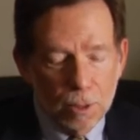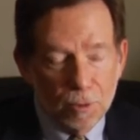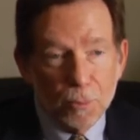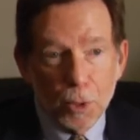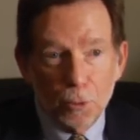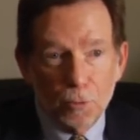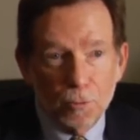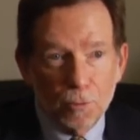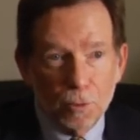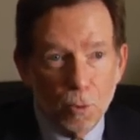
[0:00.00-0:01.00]
They have better
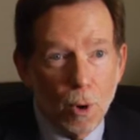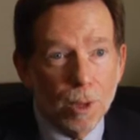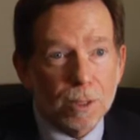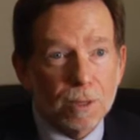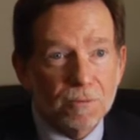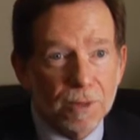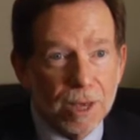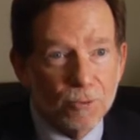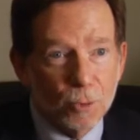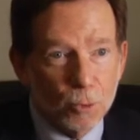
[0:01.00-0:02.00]
quality of
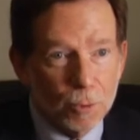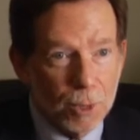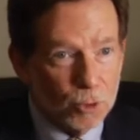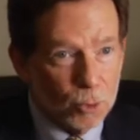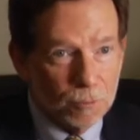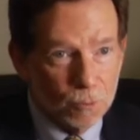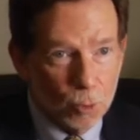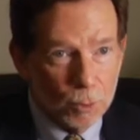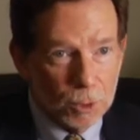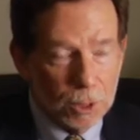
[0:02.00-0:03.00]
life when we measure it
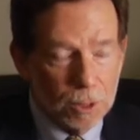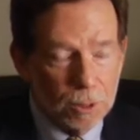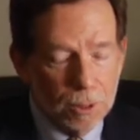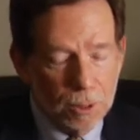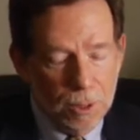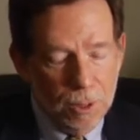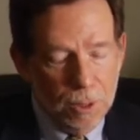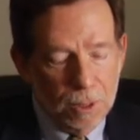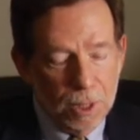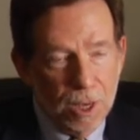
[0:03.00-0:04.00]
formally.
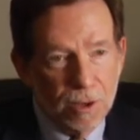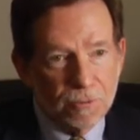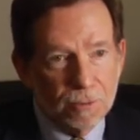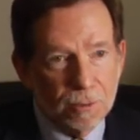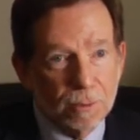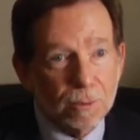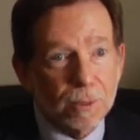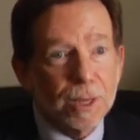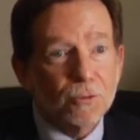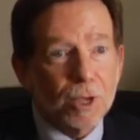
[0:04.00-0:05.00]
They have
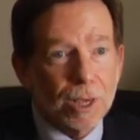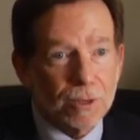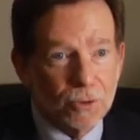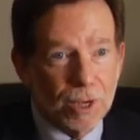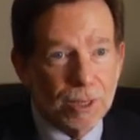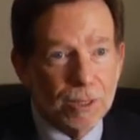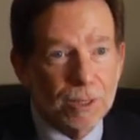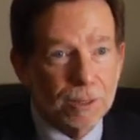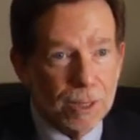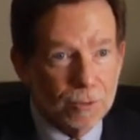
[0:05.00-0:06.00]
less anxiety
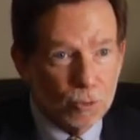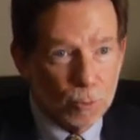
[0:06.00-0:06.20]
and less